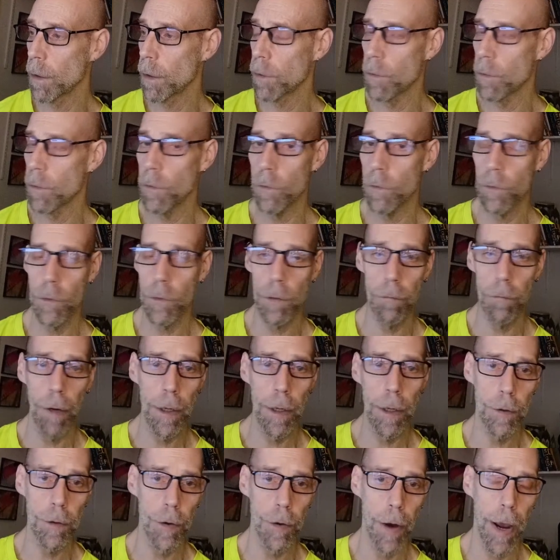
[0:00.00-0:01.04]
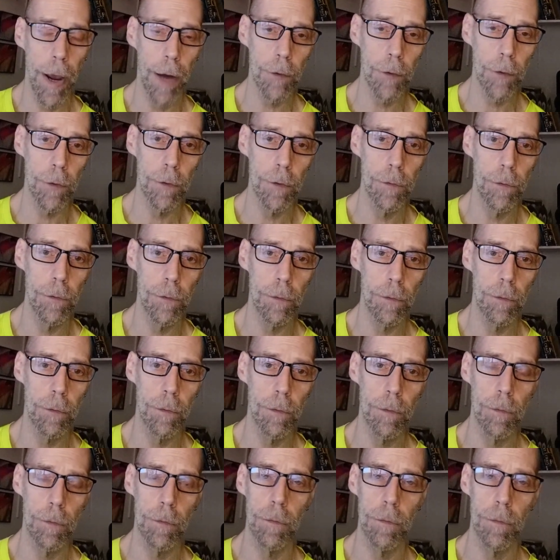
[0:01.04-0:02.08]
surrender your actions
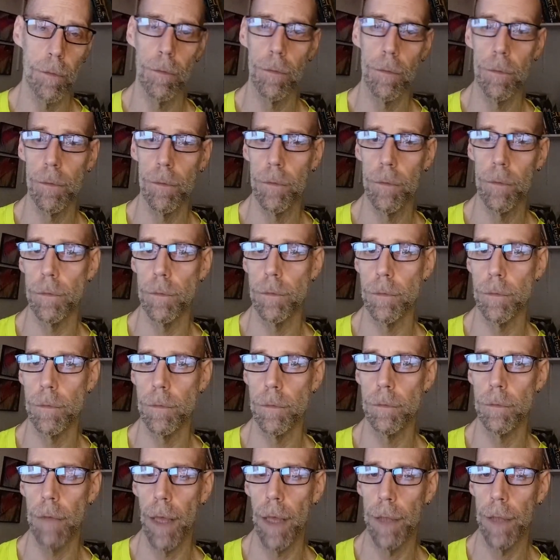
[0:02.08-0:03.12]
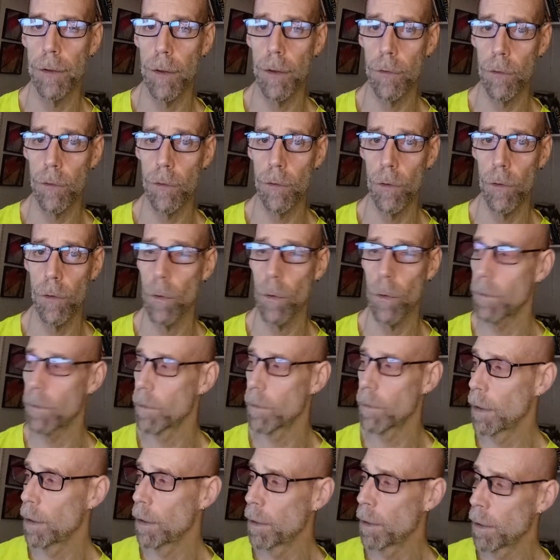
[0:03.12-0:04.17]
and just do.
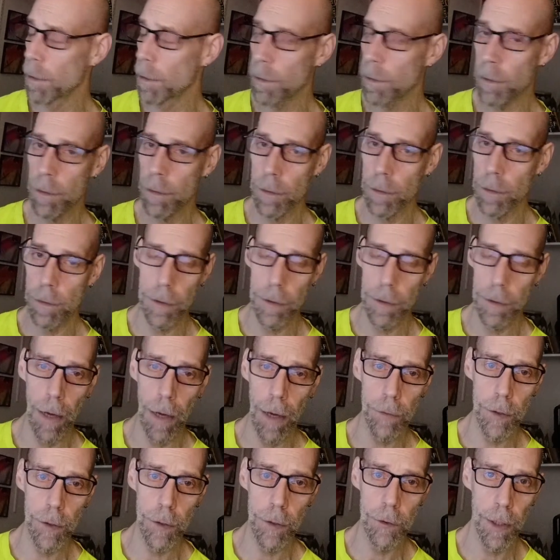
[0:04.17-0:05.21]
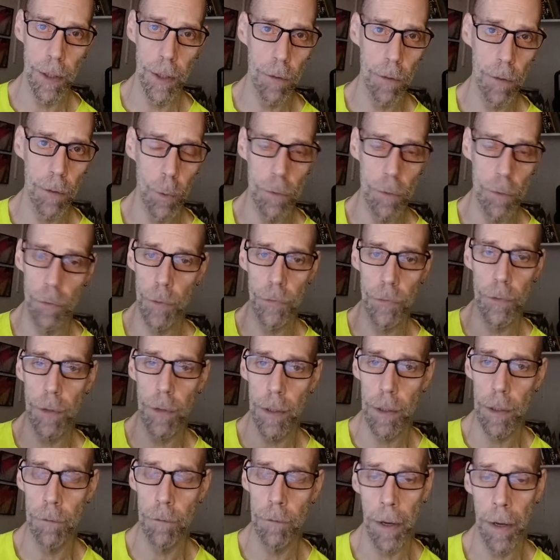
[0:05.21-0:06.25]
The Tao Te Ching, which we've studied
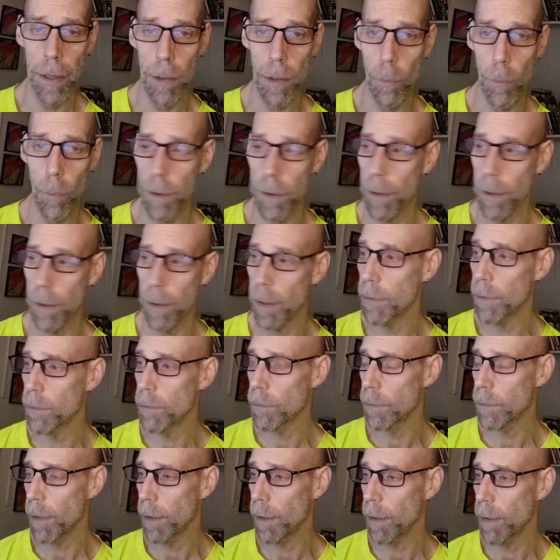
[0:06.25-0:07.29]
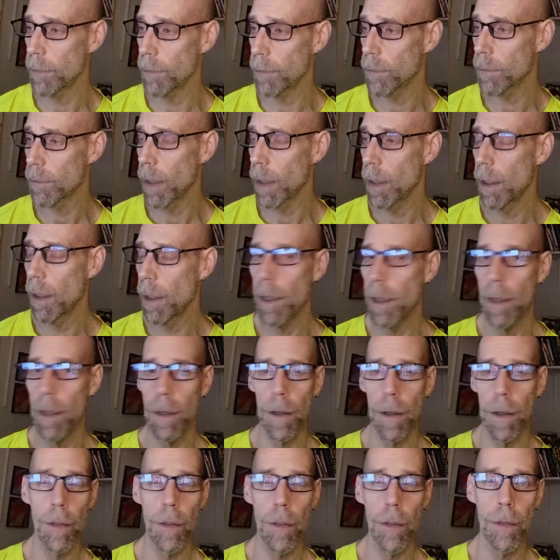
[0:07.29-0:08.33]
for 81 days, says
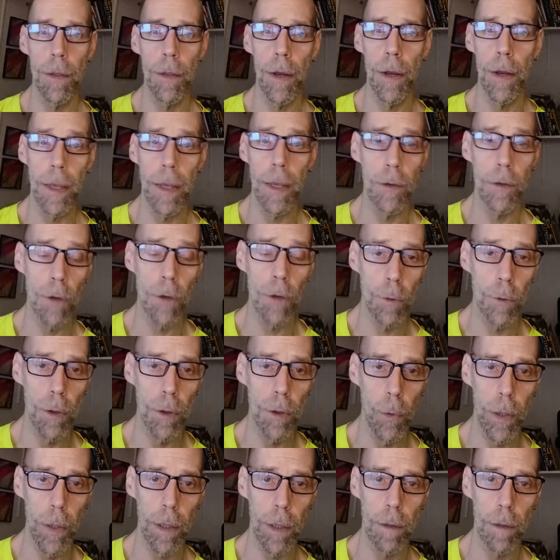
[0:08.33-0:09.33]
there is no doing.